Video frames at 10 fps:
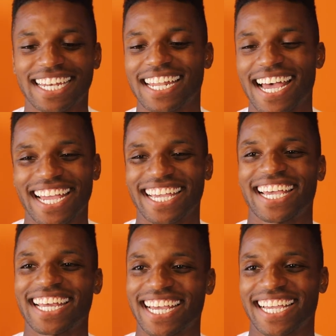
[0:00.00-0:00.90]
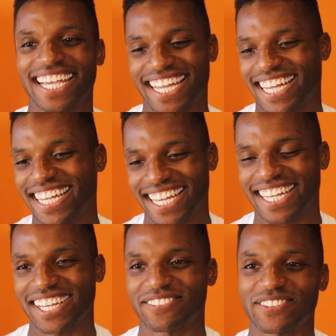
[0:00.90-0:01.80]
No, I
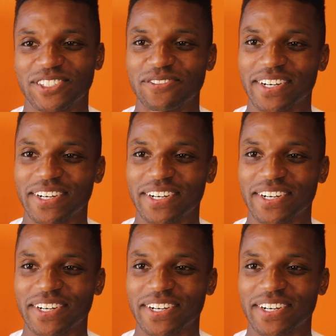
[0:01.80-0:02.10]
can't give them too